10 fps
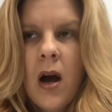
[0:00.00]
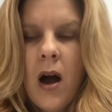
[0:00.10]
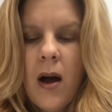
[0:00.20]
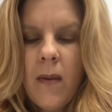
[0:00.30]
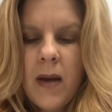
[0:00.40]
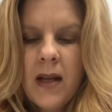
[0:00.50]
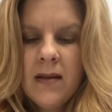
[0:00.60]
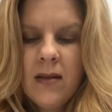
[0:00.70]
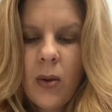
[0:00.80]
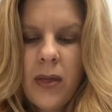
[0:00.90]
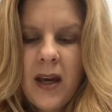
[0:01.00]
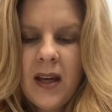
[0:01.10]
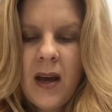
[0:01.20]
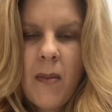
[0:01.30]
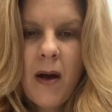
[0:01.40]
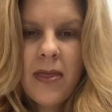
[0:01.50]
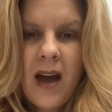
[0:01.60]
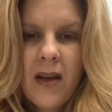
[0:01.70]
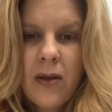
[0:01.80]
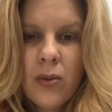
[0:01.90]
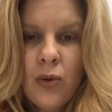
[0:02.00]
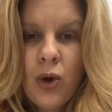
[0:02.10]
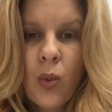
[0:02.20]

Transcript: And so thinking about that through your